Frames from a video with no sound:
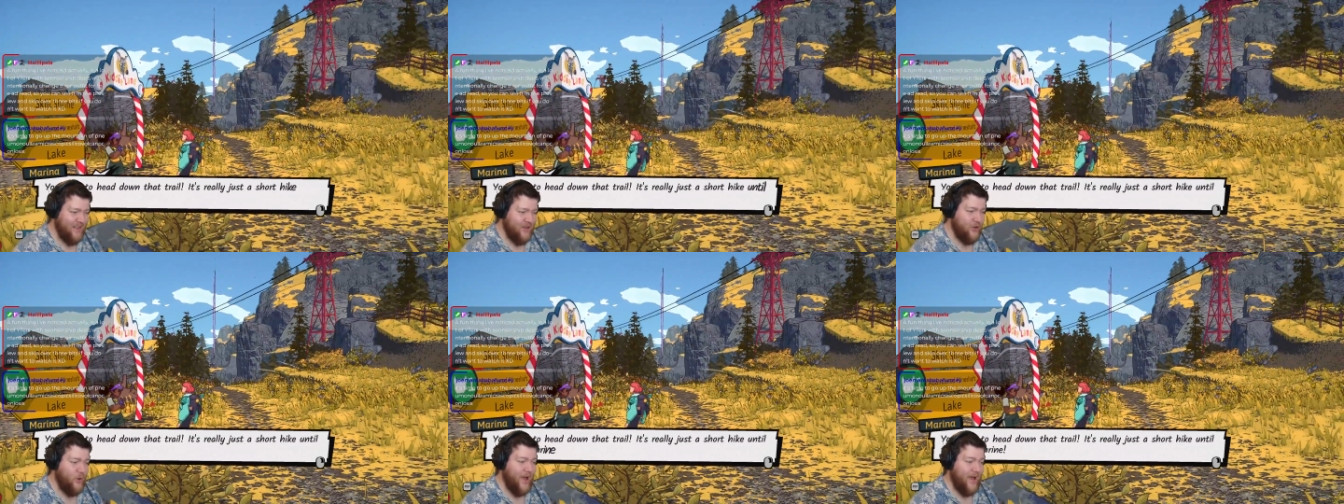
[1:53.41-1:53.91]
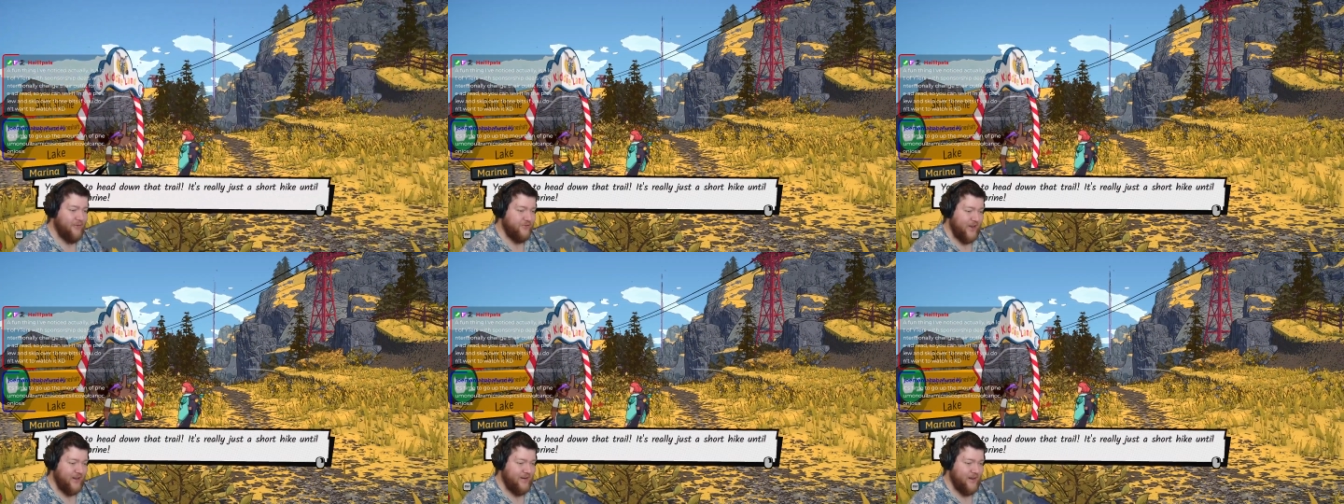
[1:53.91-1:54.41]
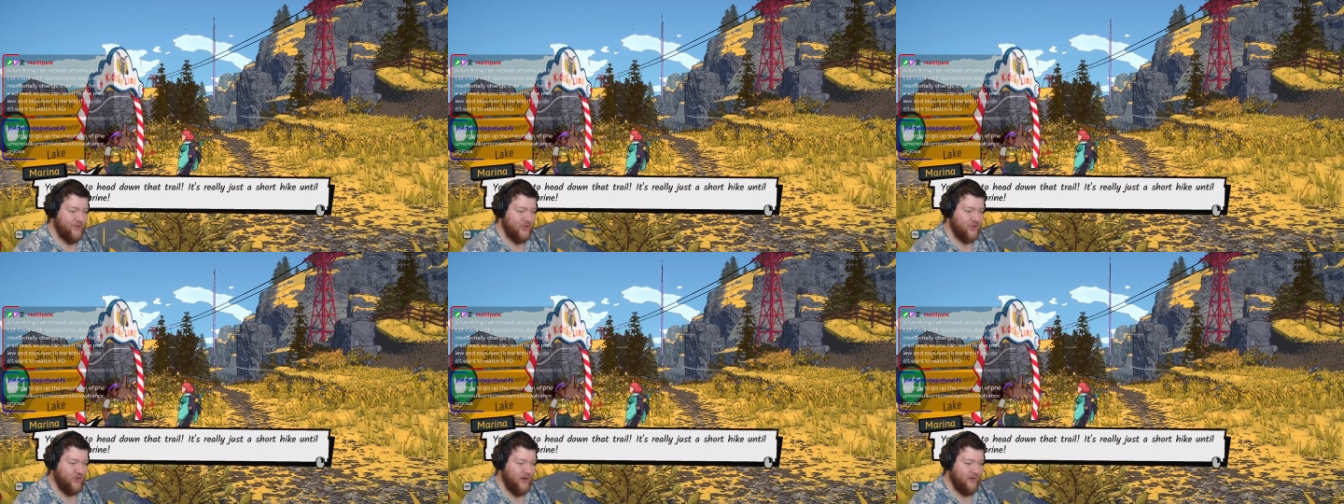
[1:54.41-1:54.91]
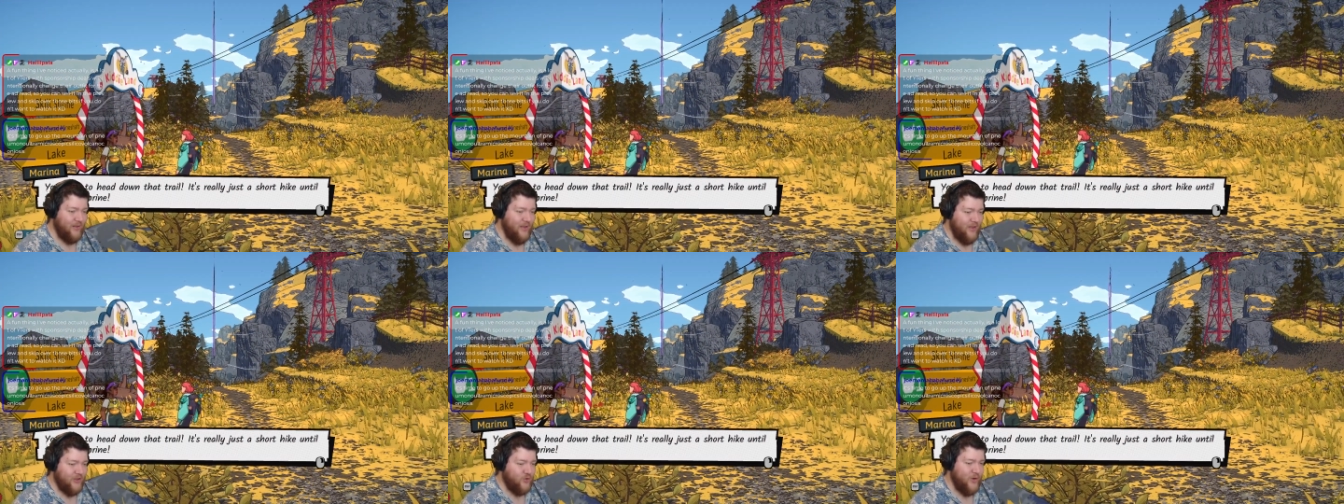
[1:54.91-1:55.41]
You have to head down that trail.
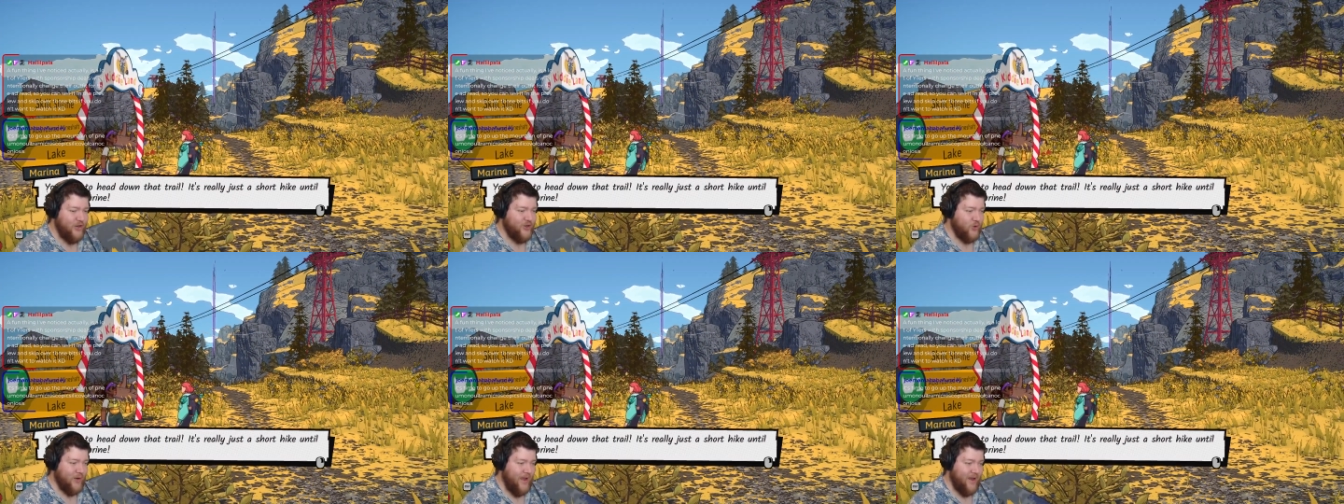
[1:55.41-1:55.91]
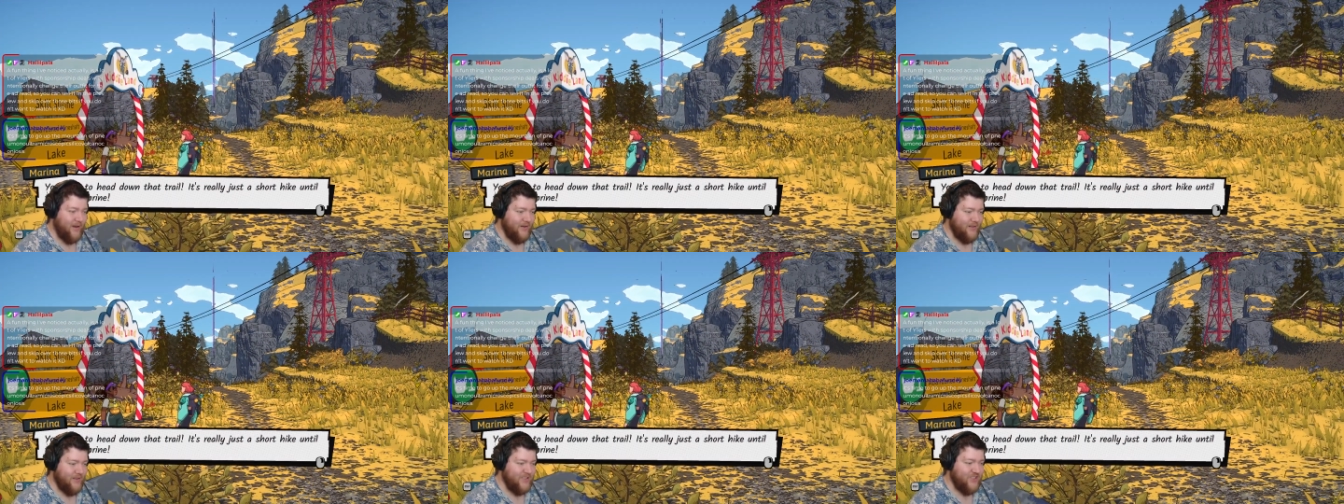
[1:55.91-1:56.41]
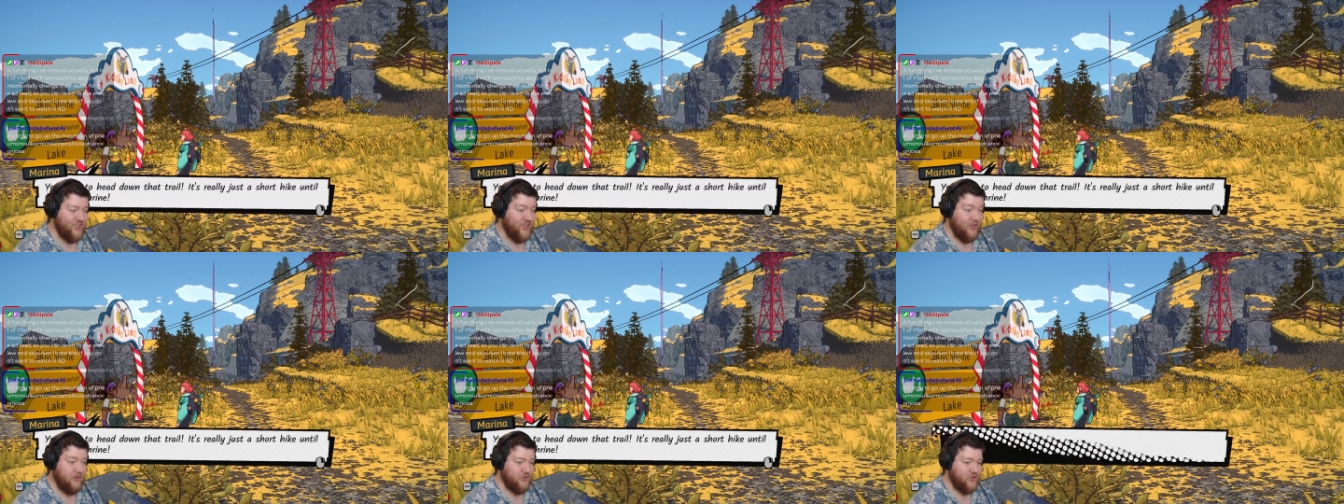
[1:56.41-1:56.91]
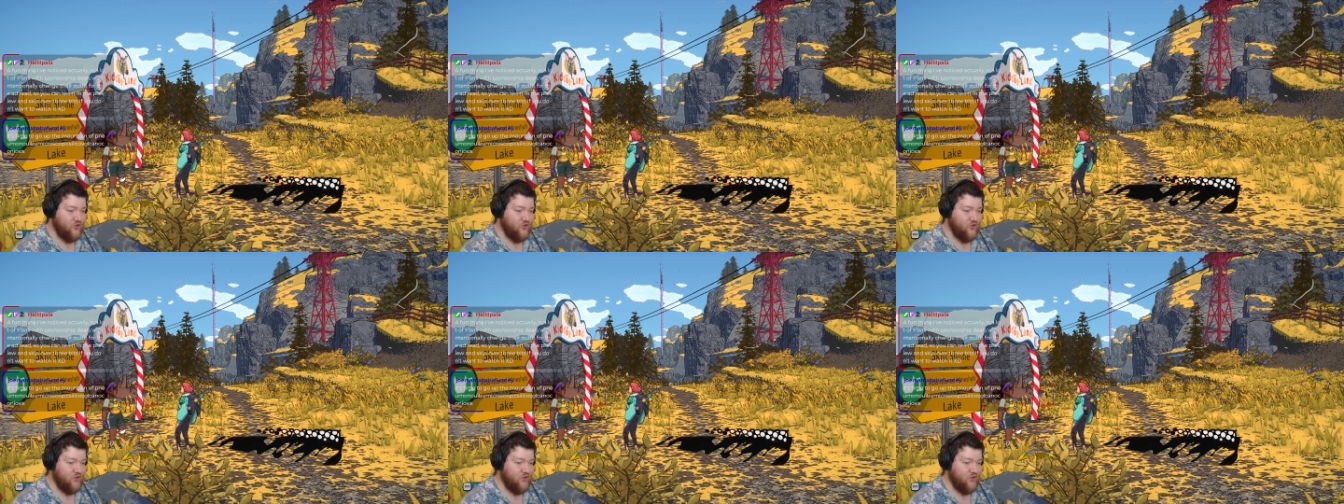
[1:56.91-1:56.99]
It's a really short hike until the skill